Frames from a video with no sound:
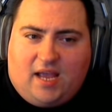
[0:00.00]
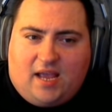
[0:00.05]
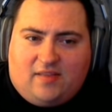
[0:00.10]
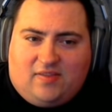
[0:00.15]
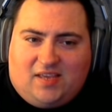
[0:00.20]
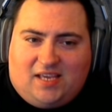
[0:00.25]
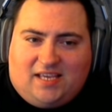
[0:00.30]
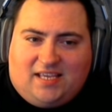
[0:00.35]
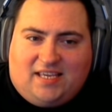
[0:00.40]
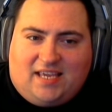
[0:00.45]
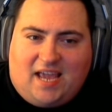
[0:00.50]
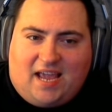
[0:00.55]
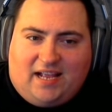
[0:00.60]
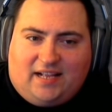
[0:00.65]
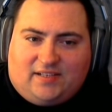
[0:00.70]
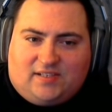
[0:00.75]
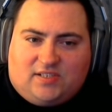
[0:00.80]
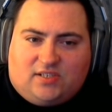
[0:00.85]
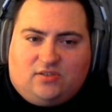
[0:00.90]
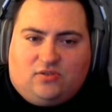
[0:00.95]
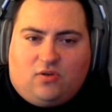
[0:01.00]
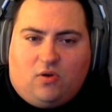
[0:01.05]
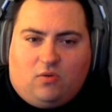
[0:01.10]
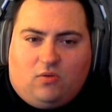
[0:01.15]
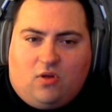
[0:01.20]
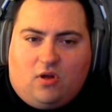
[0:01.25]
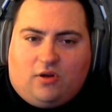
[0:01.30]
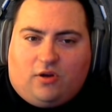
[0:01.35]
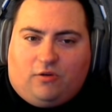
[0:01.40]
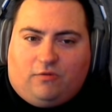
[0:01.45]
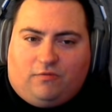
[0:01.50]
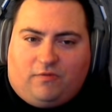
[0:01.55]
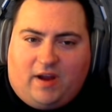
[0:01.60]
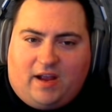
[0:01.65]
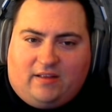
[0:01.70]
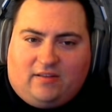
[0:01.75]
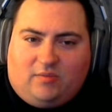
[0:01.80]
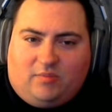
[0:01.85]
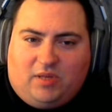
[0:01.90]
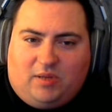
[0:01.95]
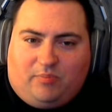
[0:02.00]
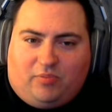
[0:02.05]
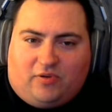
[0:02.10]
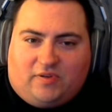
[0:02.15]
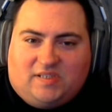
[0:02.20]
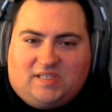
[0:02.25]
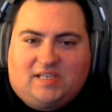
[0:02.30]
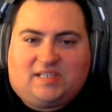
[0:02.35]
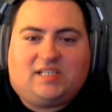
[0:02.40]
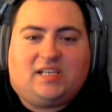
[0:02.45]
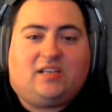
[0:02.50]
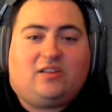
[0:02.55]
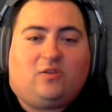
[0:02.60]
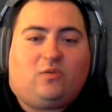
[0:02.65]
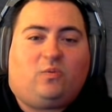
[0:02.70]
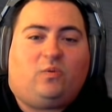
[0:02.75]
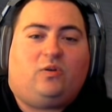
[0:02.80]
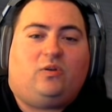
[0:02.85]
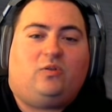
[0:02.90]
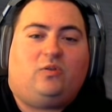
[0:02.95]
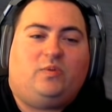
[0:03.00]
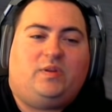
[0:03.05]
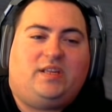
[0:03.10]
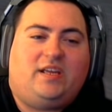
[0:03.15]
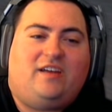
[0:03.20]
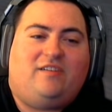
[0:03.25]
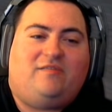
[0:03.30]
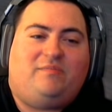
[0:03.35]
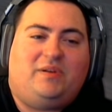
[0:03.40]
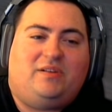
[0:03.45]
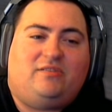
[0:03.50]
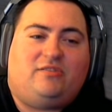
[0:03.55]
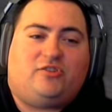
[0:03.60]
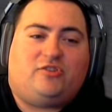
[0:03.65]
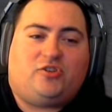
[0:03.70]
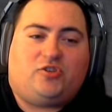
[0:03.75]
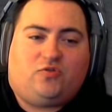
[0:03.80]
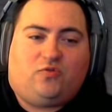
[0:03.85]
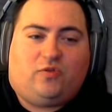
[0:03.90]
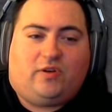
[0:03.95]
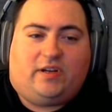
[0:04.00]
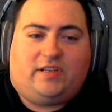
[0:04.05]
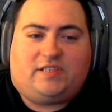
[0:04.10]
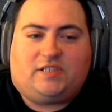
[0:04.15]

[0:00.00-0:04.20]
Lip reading: and the gates no longer randomly persisting in the world when they have been destroyed.